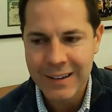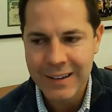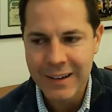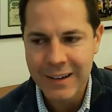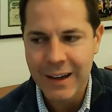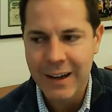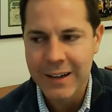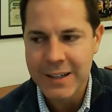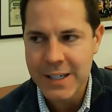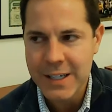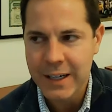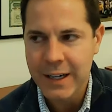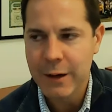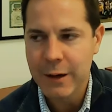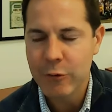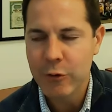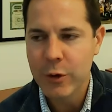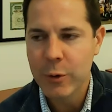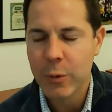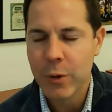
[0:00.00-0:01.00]
Yeah, it's like
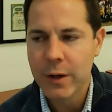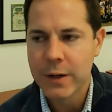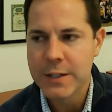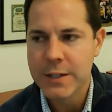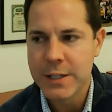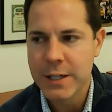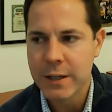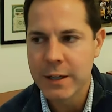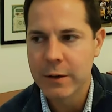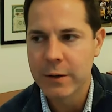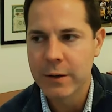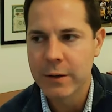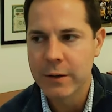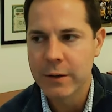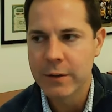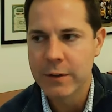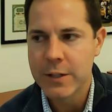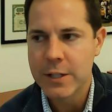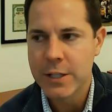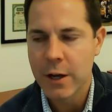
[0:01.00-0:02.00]
everyone is either
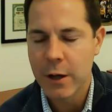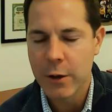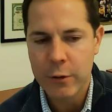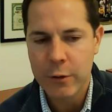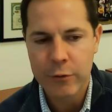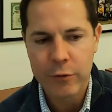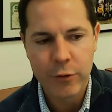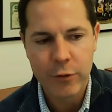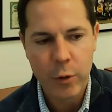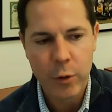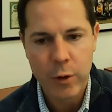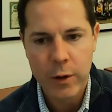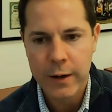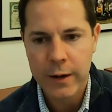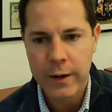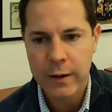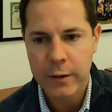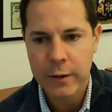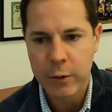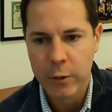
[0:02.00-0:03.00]
in Southern
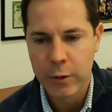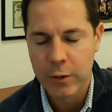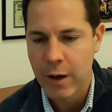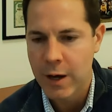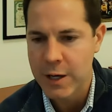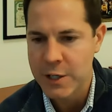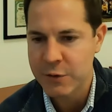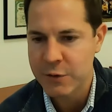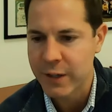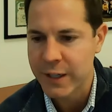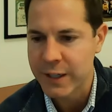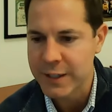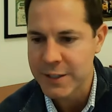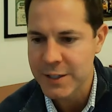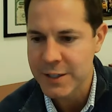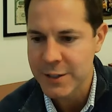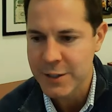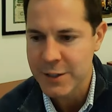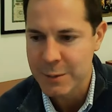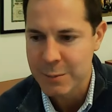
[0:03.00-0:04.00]
Florida or Las
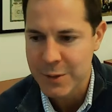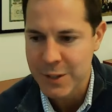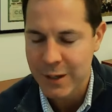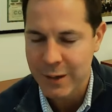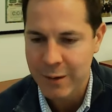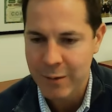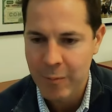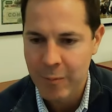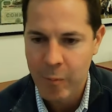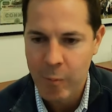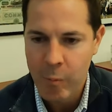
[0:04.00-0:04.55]
Vegas, it seems like.